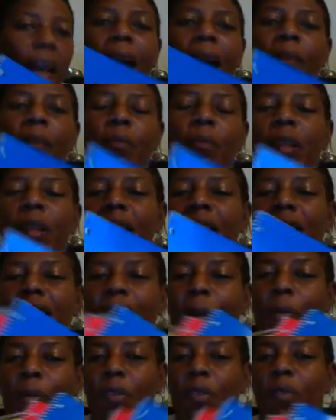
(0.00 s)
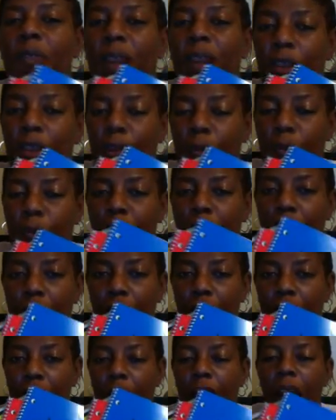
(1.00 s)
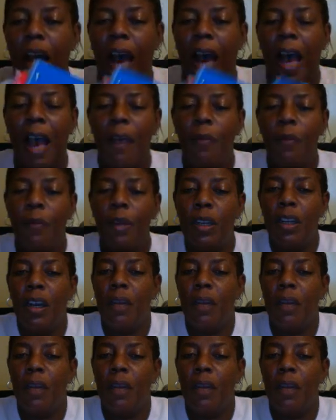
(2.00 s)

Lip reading: And with this observation book, I would